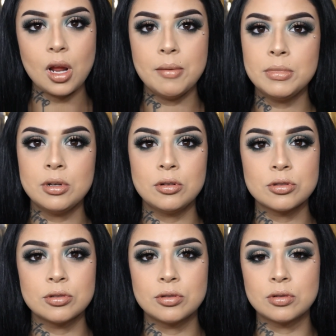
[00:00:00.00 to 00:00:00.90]
gonna
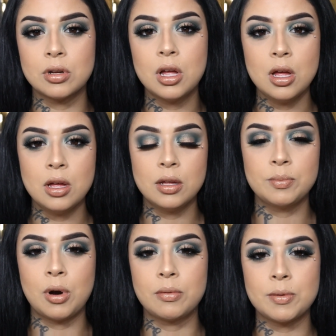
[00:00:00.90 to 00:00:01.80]
also
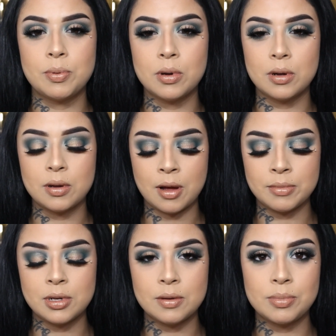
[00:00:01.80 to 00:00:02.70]
I'm
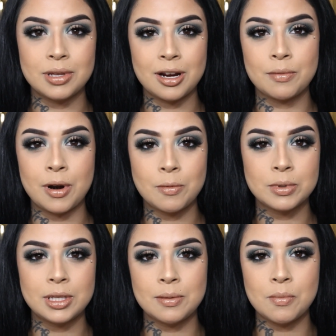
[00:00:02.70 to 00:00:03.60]
gonna play around
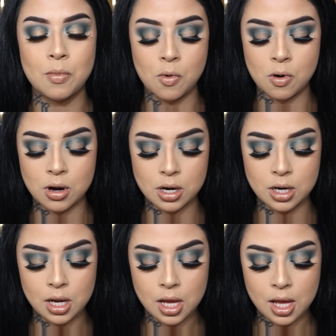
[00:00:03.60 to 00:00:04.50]
with it
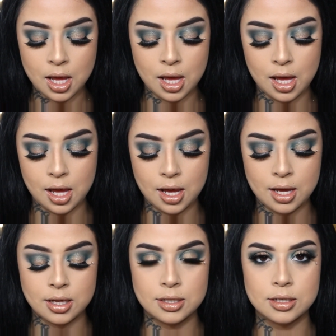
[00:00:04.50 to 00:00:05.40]
more
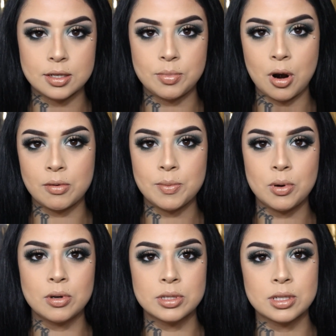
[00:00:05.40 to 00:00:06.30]
and probably
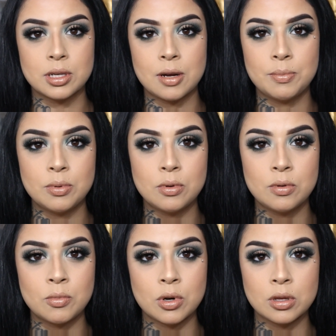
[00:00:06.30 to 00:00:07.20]
post a
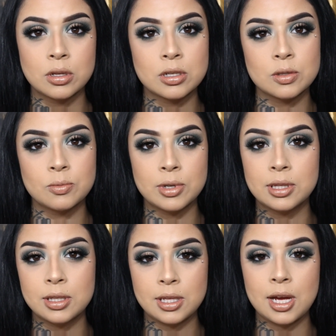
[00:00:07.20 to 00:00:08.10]
couple more looks
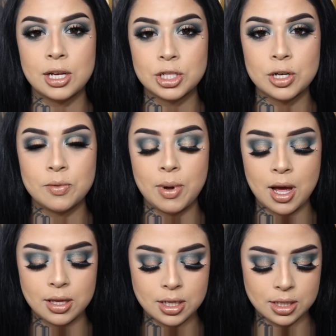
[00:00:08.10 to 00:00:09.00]
with the eyeshadow
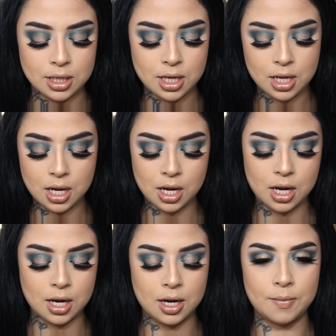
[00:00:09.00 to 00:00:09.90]
palette.
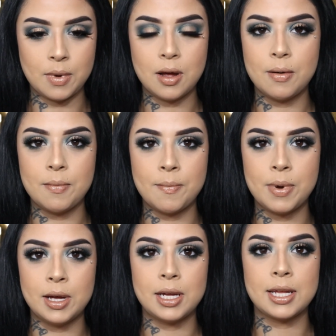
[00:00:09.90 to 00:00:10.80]

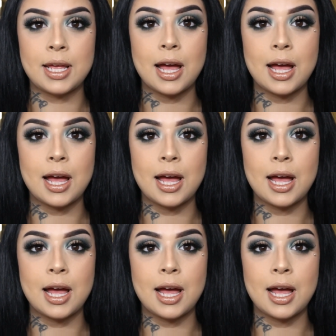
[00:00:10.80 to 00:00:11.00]
But